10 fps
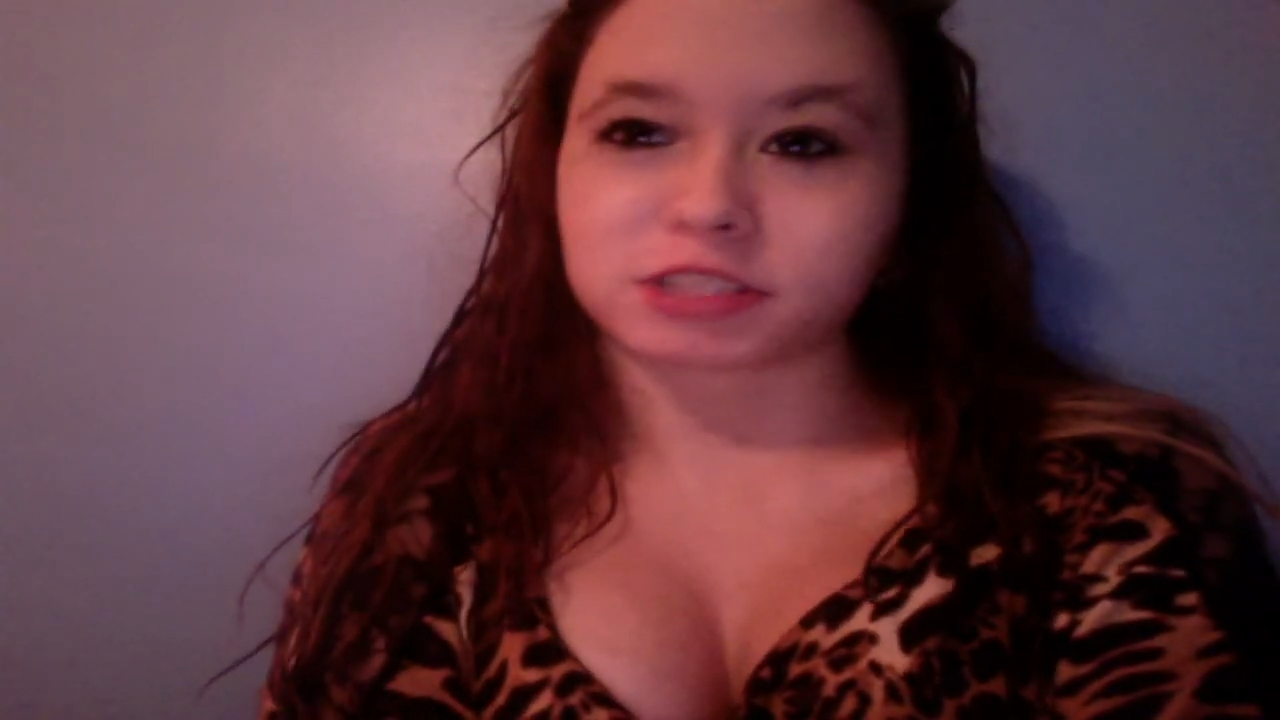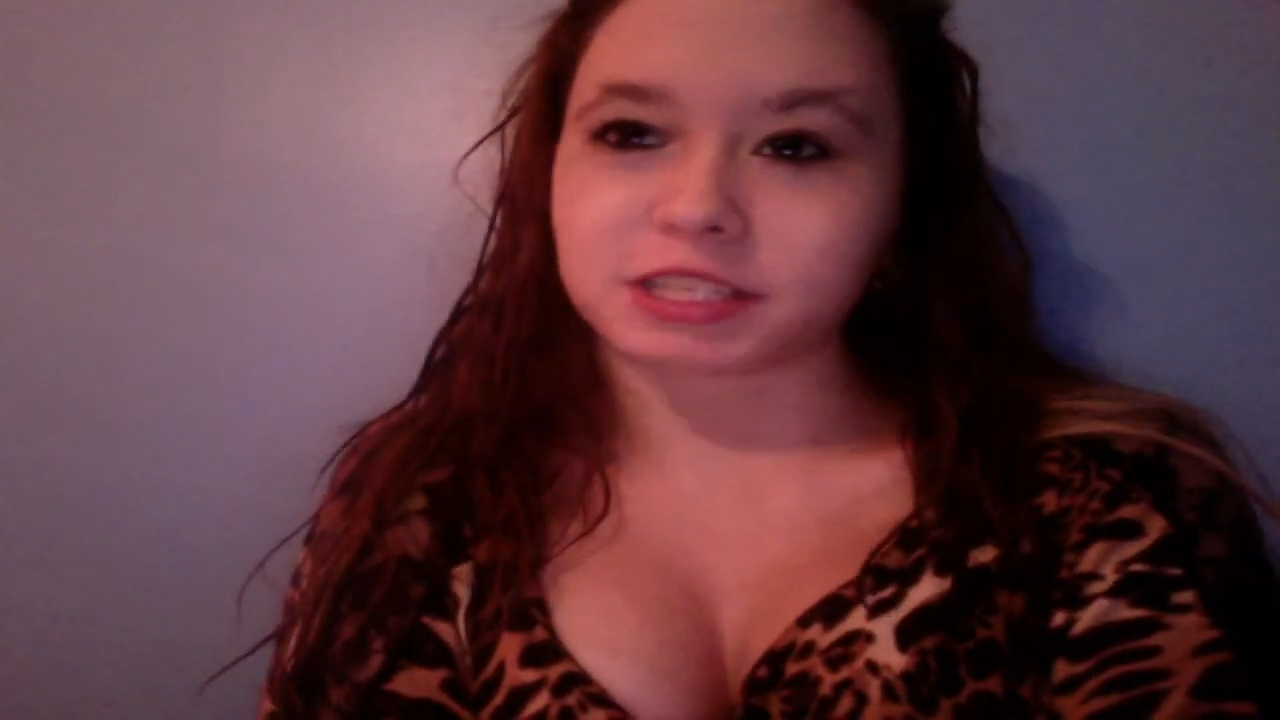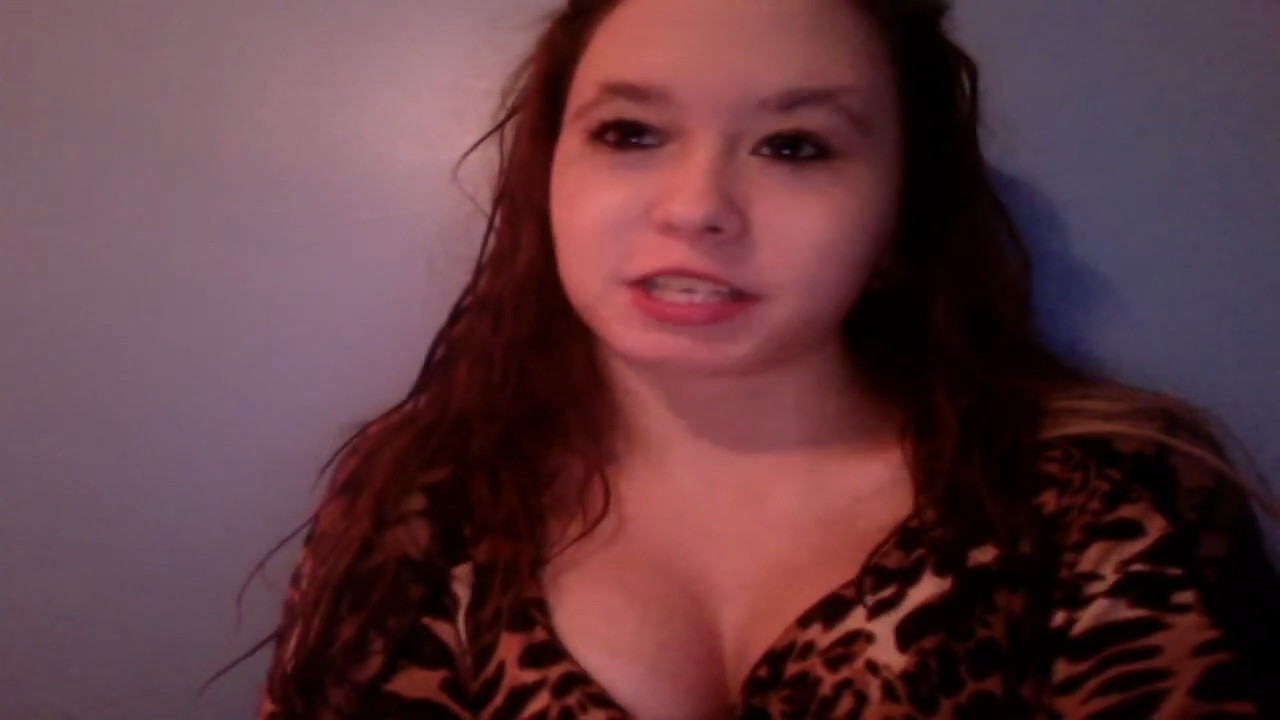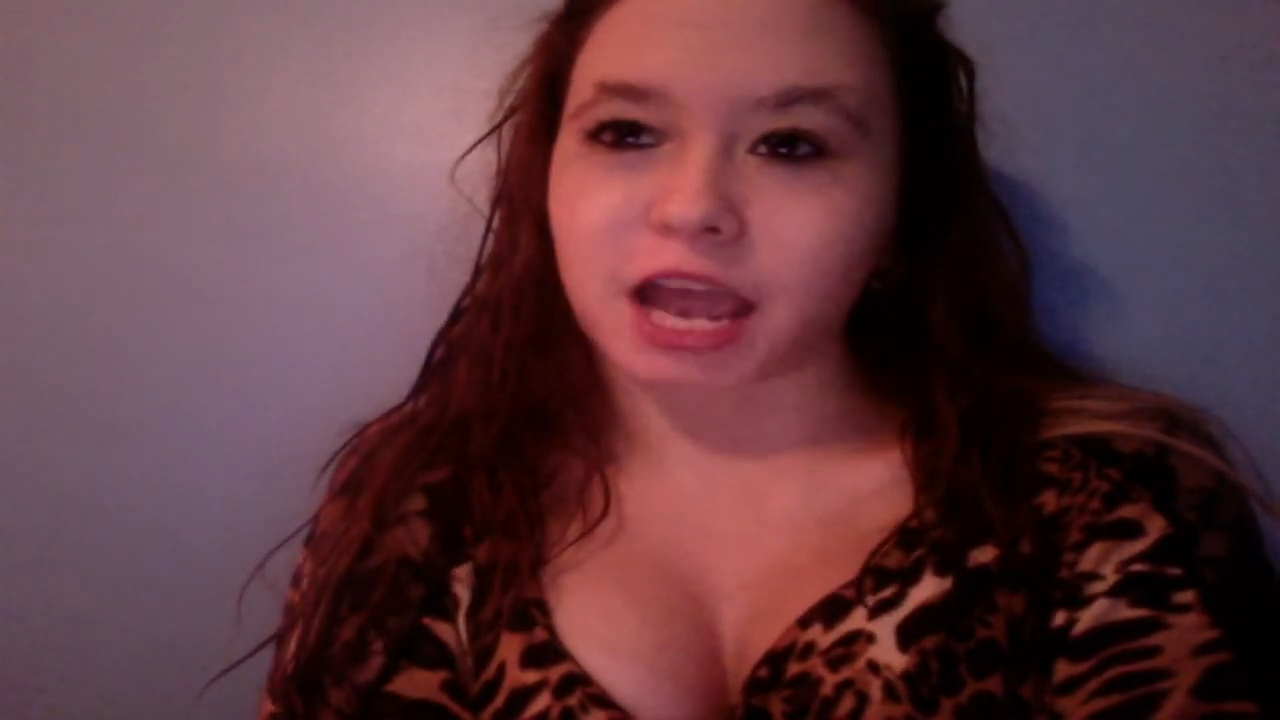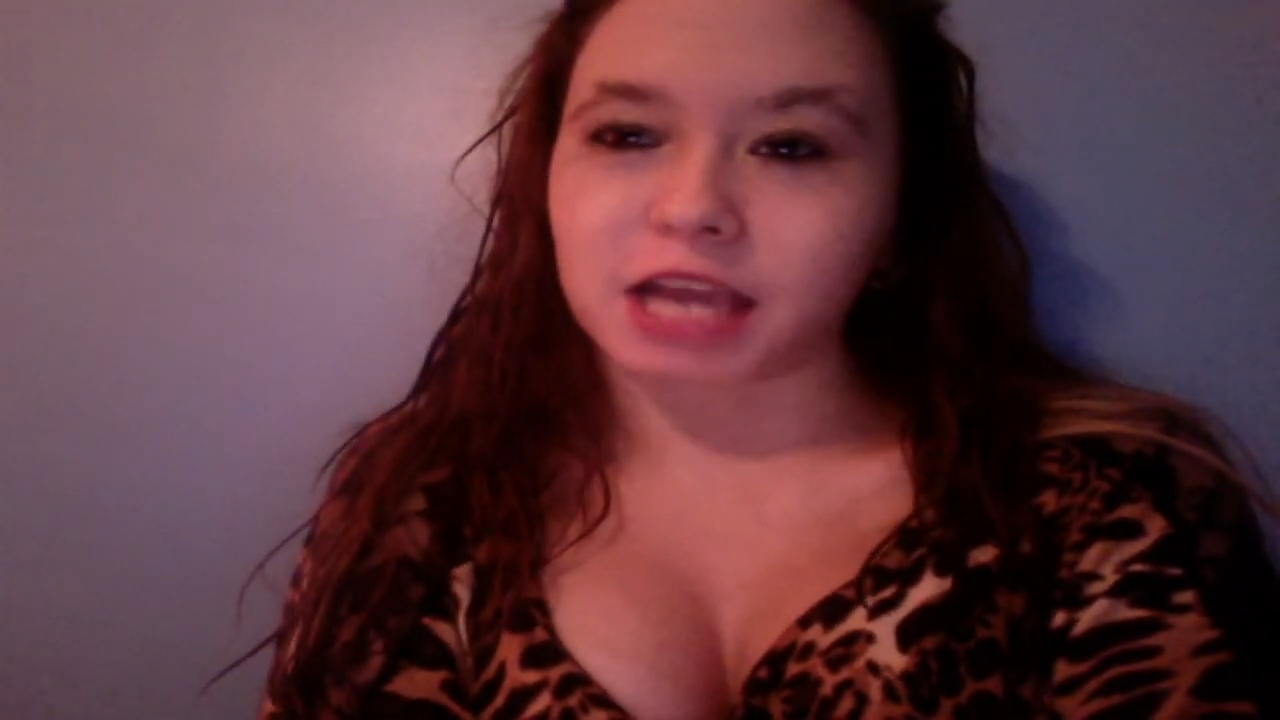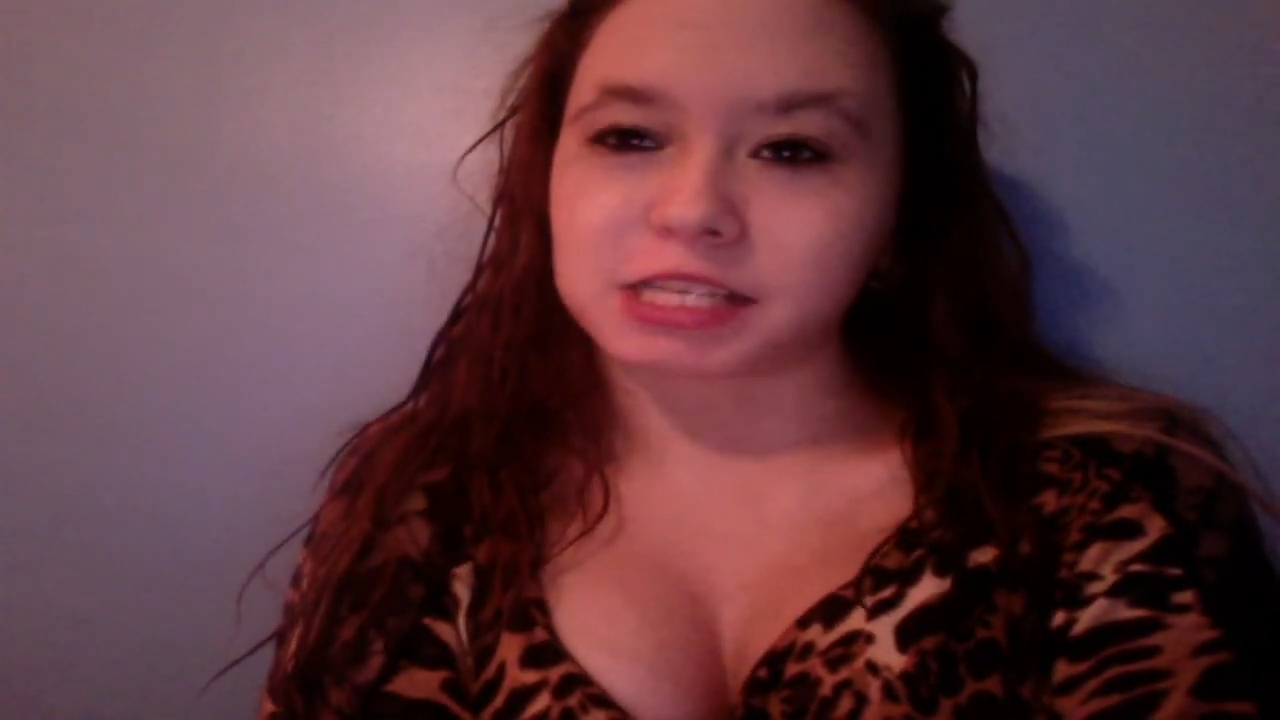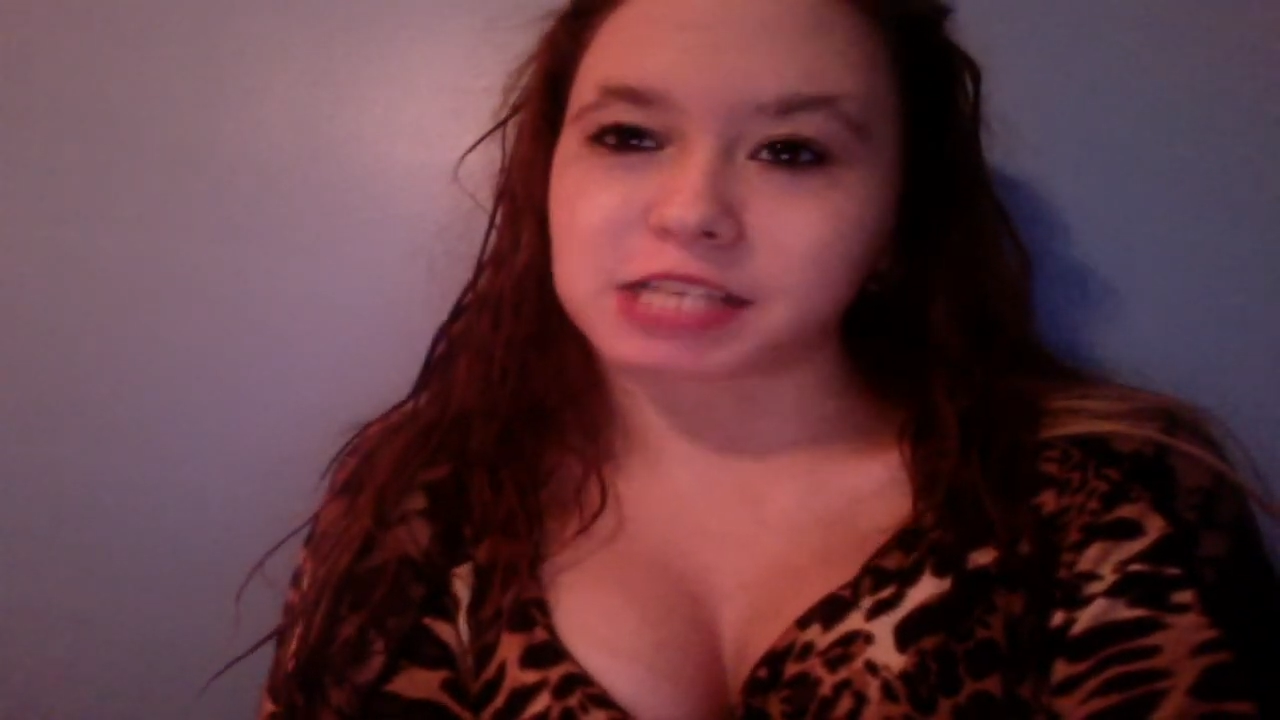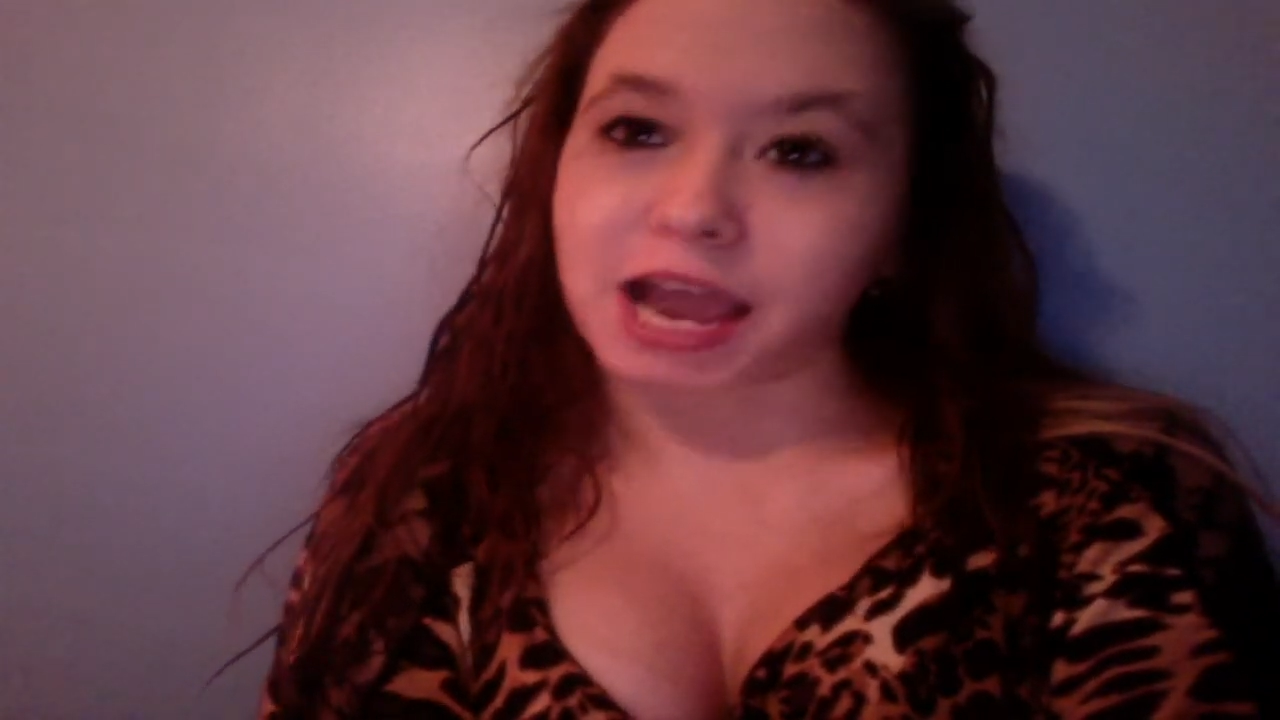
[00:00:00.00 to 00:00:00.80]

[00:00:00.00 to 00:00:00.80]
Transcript: it at his